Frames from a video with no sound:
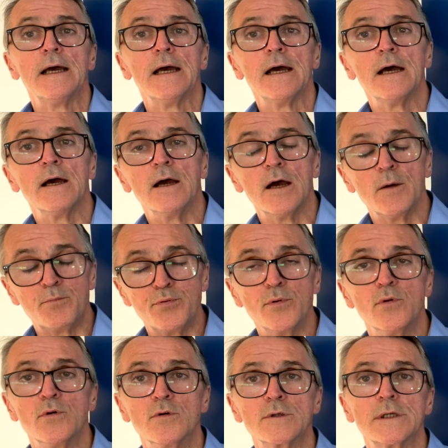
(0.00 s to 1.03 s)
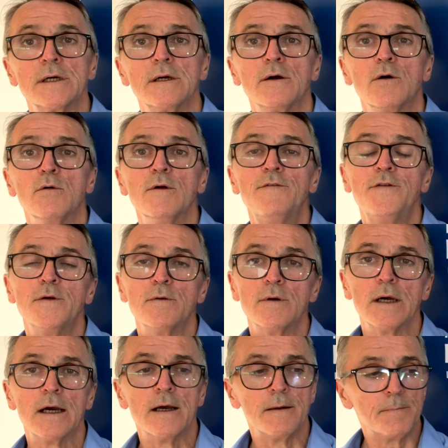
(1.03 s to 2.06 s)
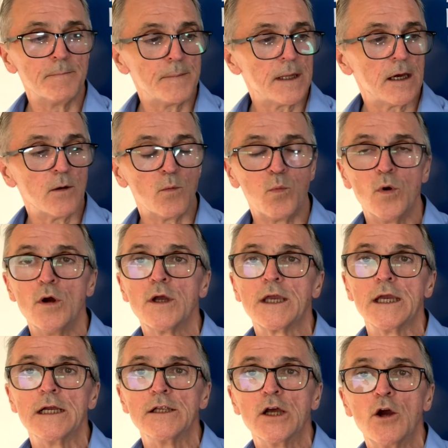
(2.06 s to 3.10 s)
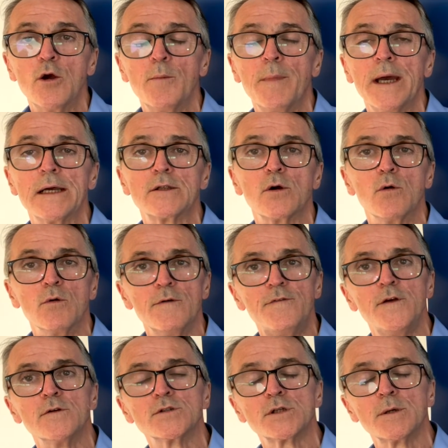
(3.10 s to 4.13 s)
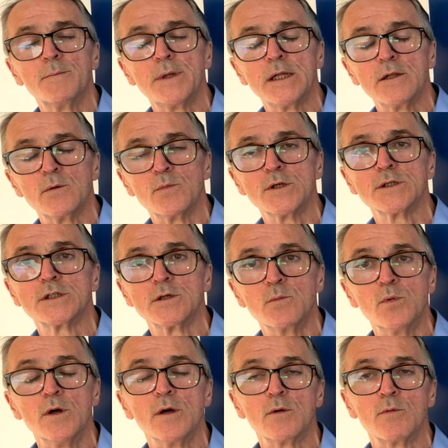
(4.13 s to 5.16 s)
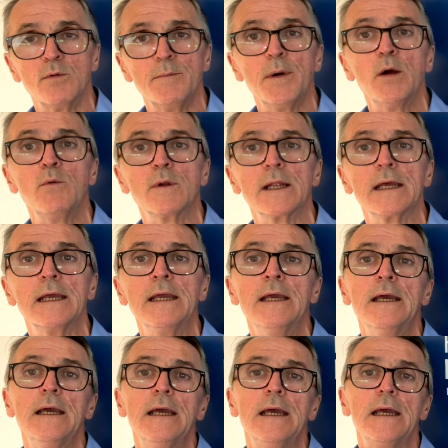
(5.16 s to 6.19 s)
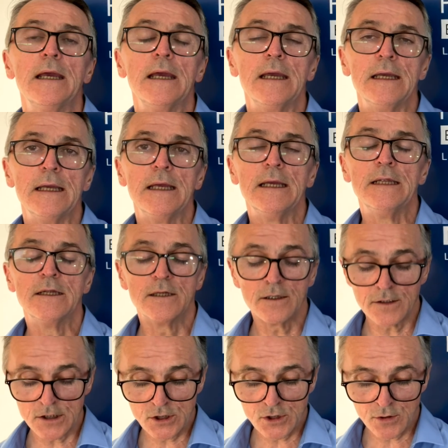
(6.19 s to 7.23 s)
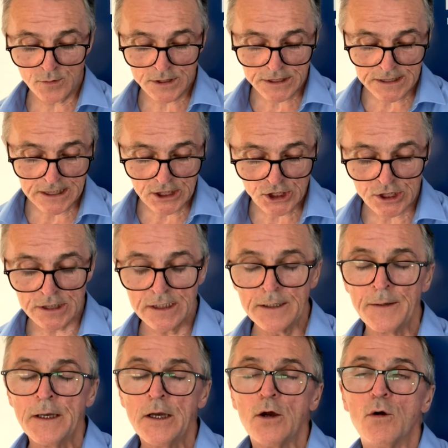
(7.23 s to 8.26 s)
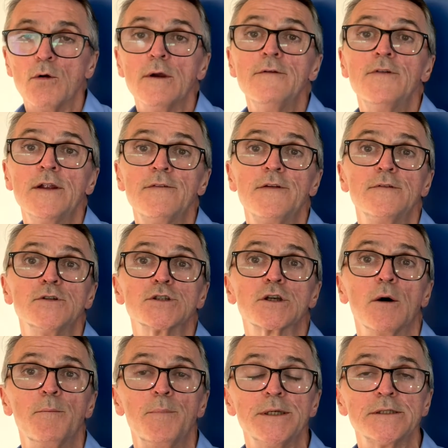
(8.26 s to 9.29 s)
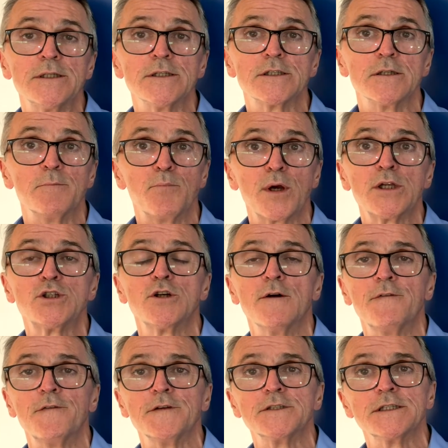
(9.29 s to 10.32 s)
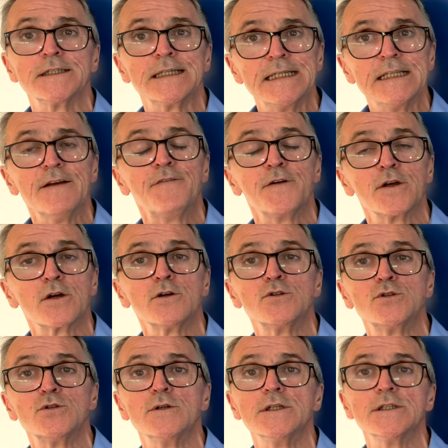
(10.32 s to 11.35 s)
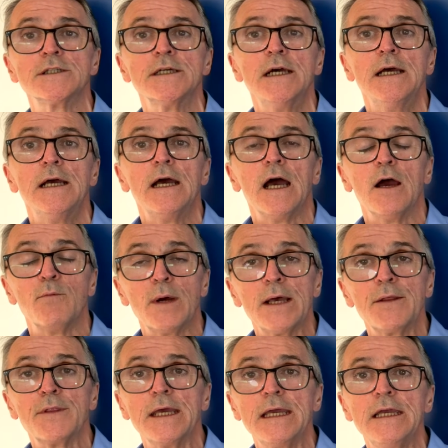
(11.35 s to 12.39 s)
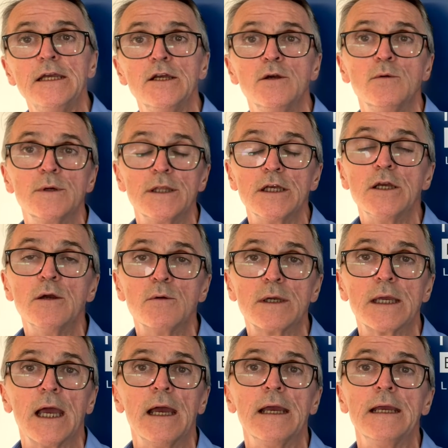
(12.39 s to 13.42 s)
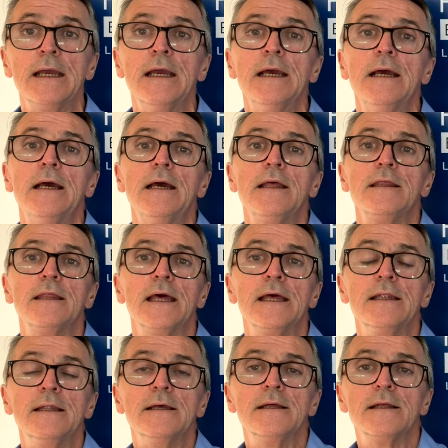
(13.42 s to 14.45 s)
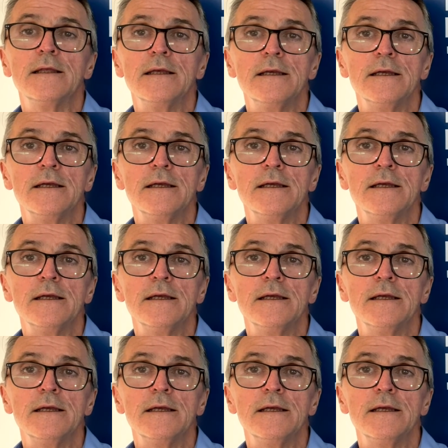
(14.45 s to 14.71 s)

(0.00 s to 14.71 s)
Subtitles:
abroad, or if you're a working nomad, or if you're somebody that wants to work remotely in another jurisdiction, or even if you've just got business and branch offices in different countries around the EU and the UK, then